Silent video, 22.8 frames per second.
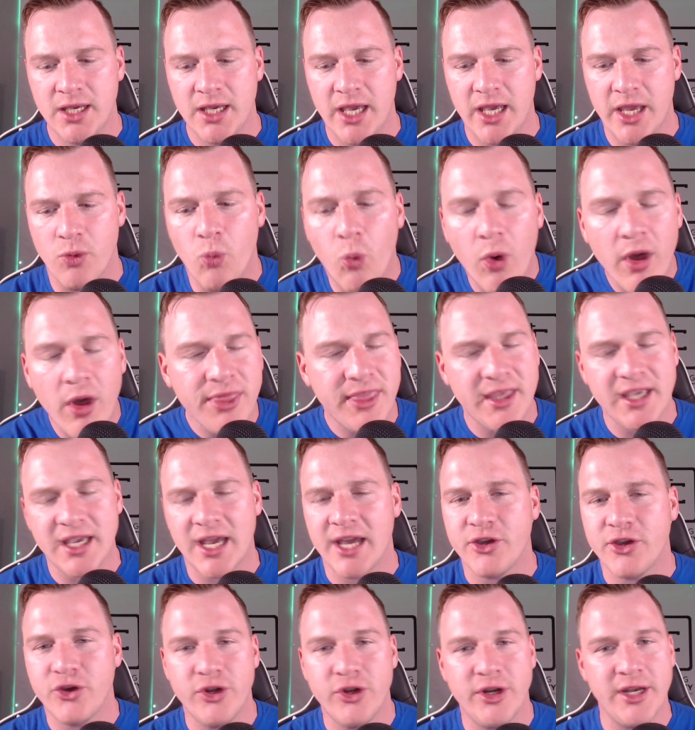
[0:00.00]
And one thing
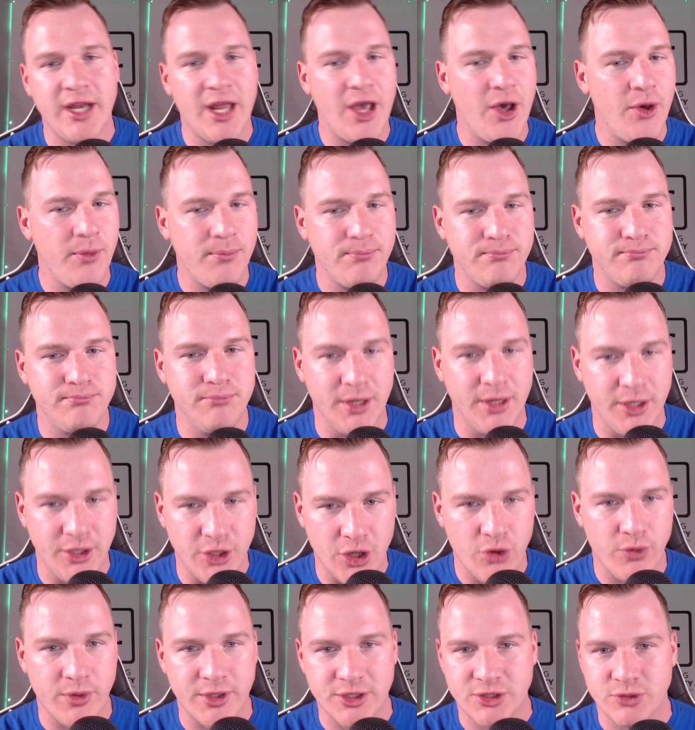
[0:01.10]
I couldn't help but
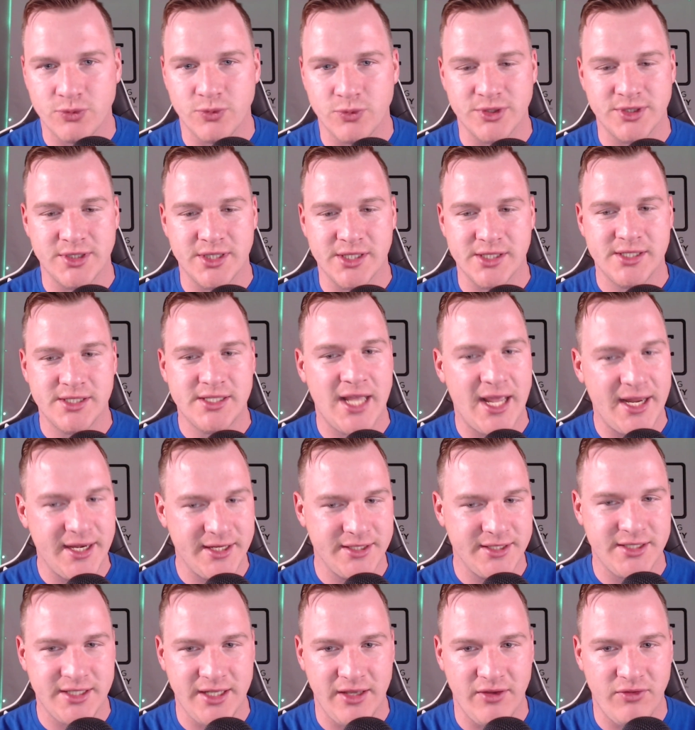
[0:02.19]
notice was this
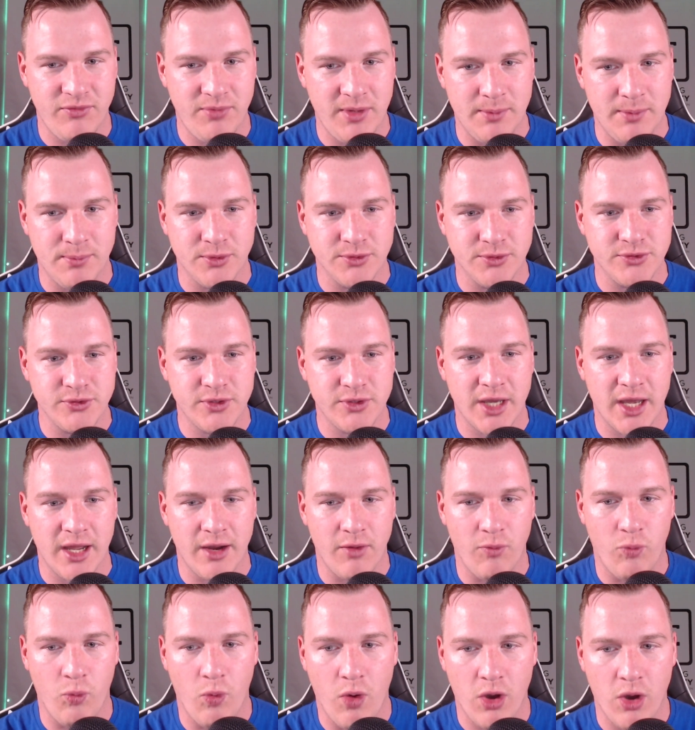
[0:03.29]
tendency of people to kind
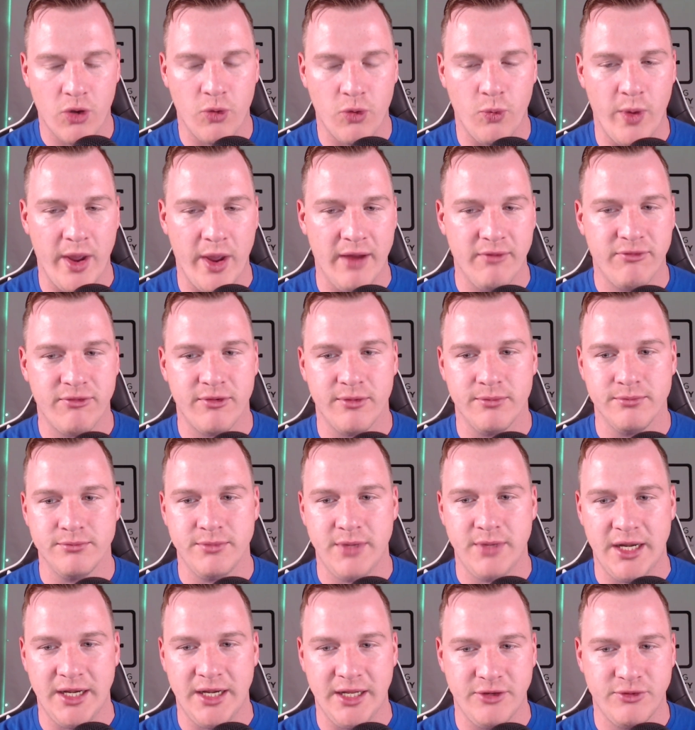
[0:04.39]
of walk away from
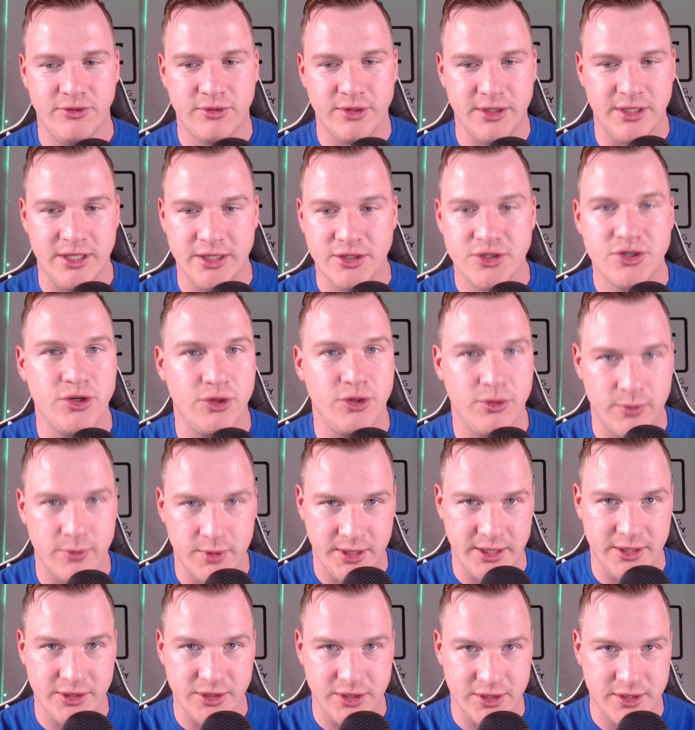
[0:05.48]
any traditional
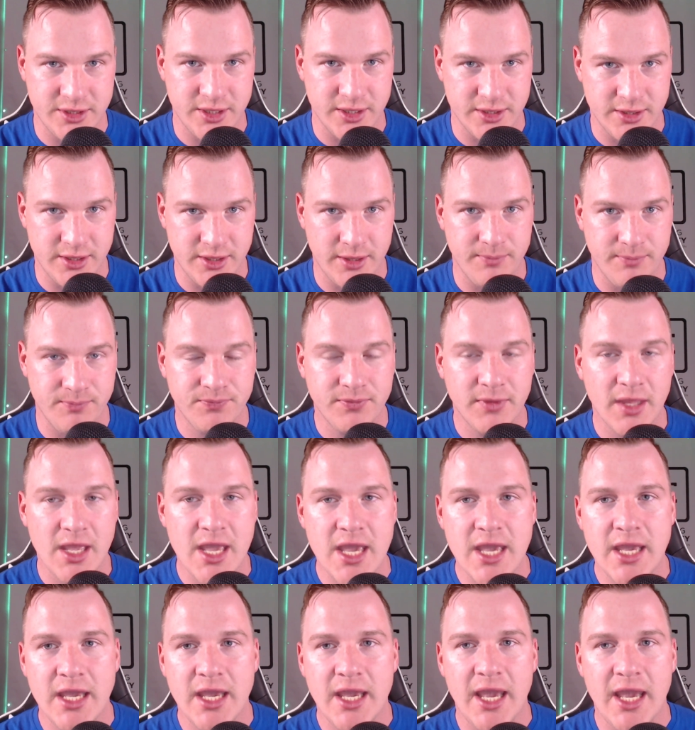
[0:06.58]
religious system.
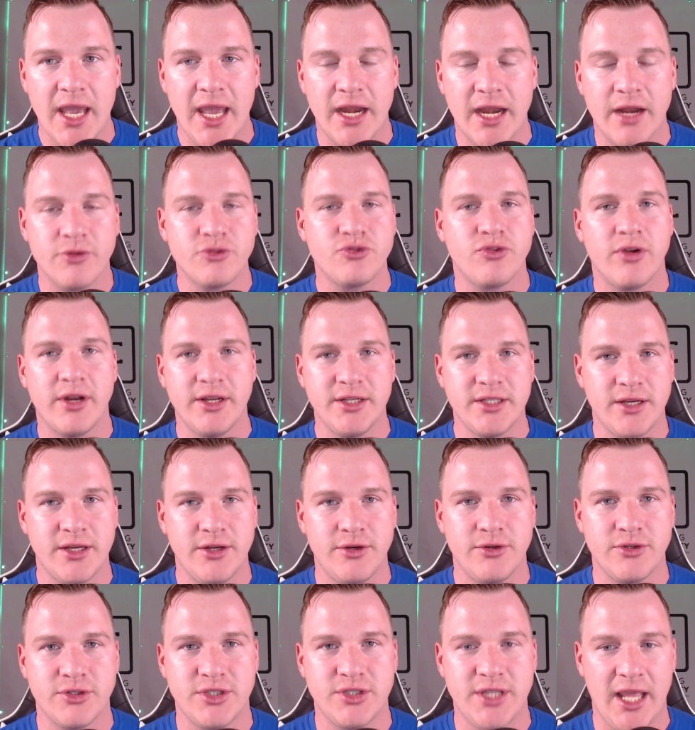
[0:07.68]
And I was trying to
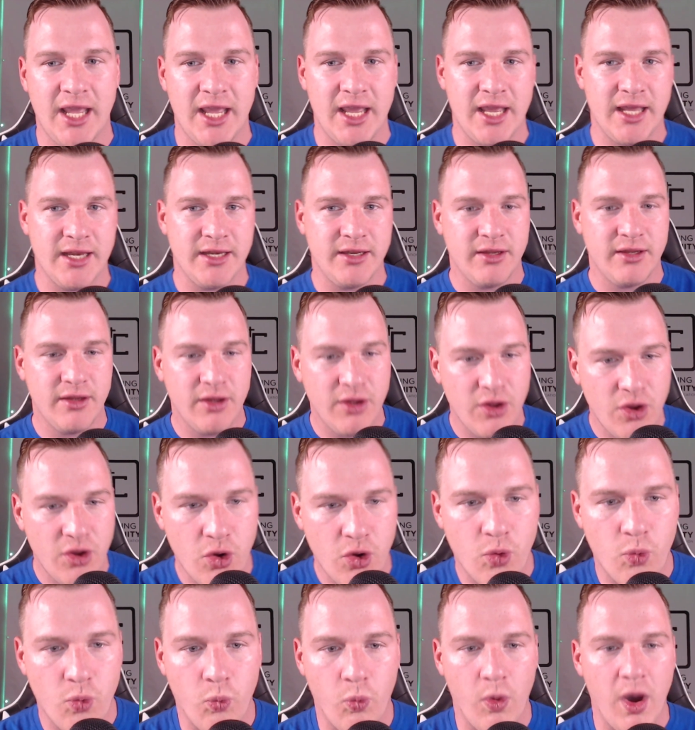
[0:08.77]
understand
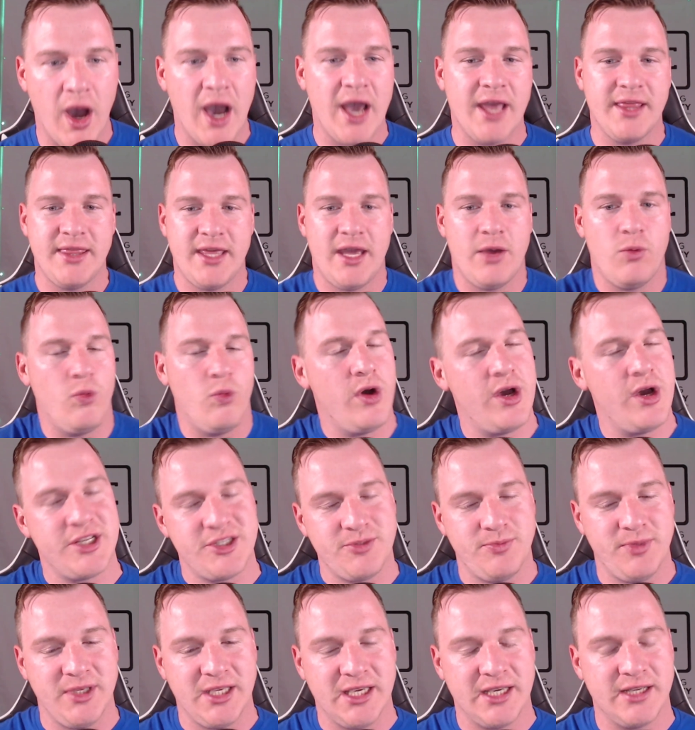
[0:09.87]
why that was,
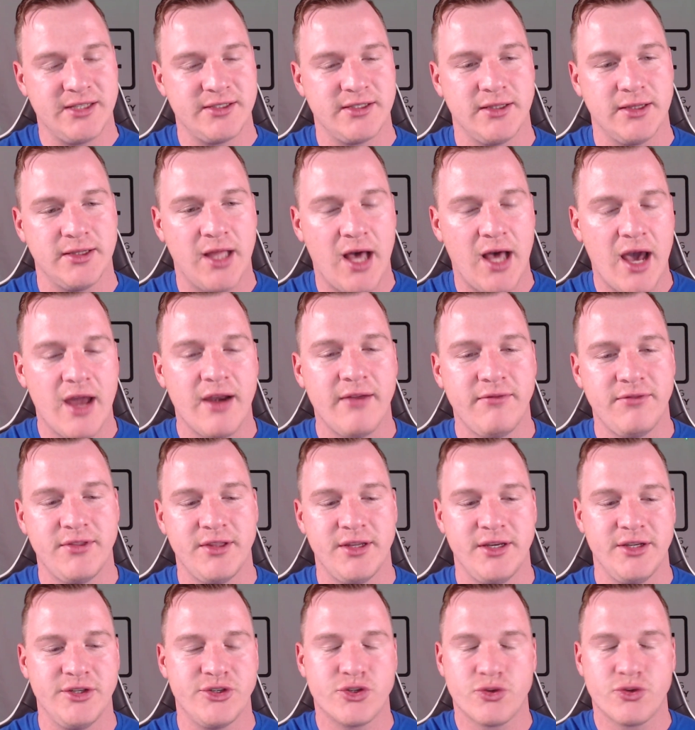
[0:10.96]
because a lot of the
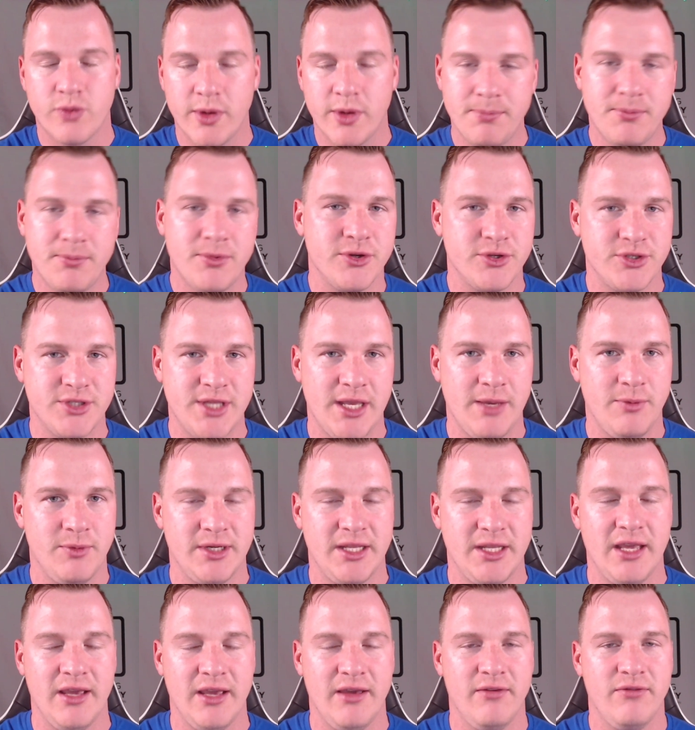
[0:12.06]
descriptors they would
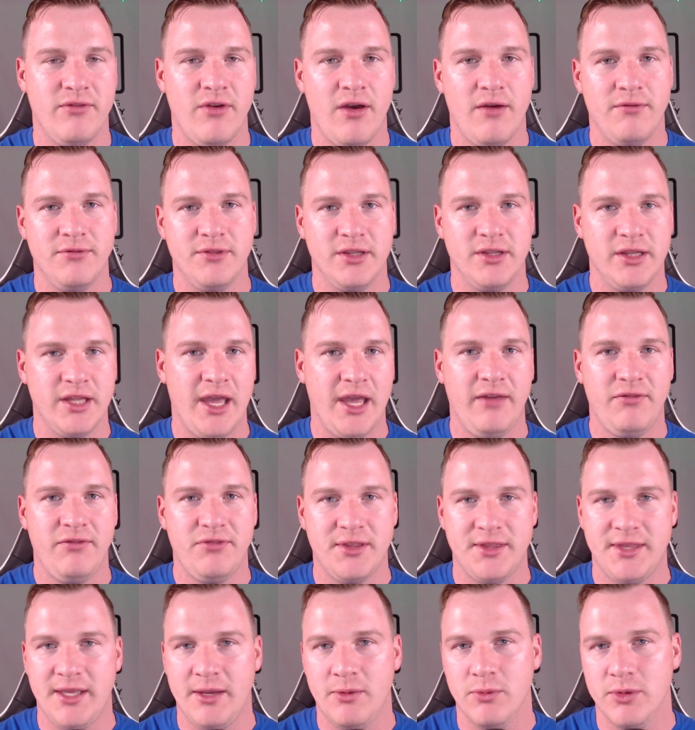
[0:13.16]
give of the life
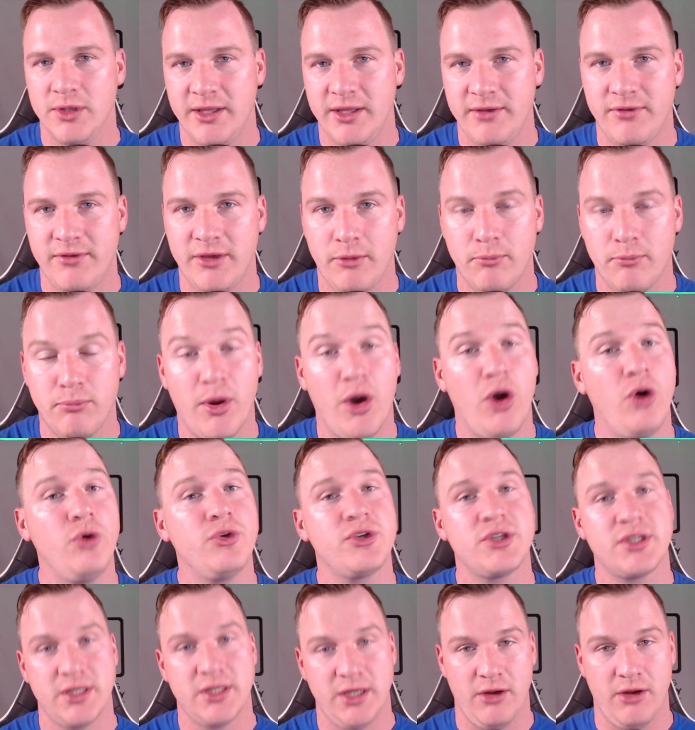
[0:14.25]
that they were living
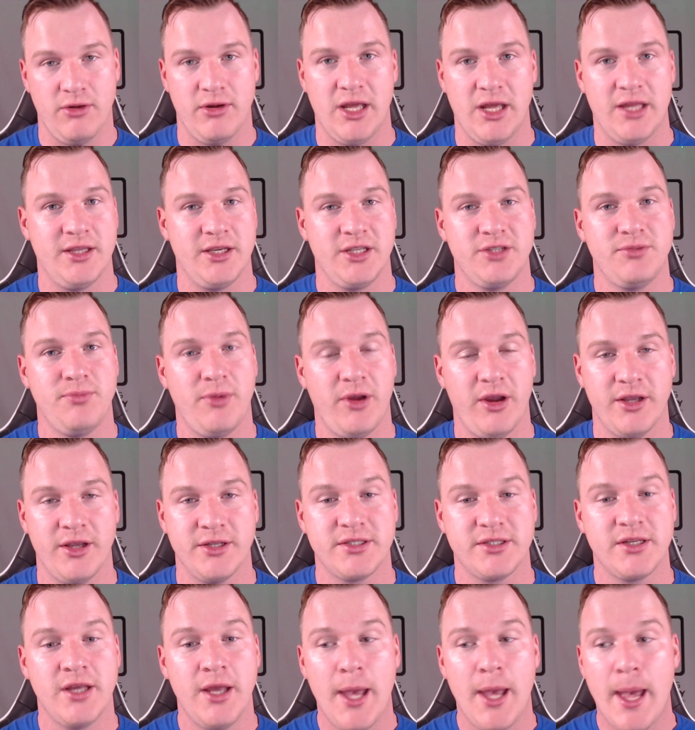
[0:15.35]
post near-death experience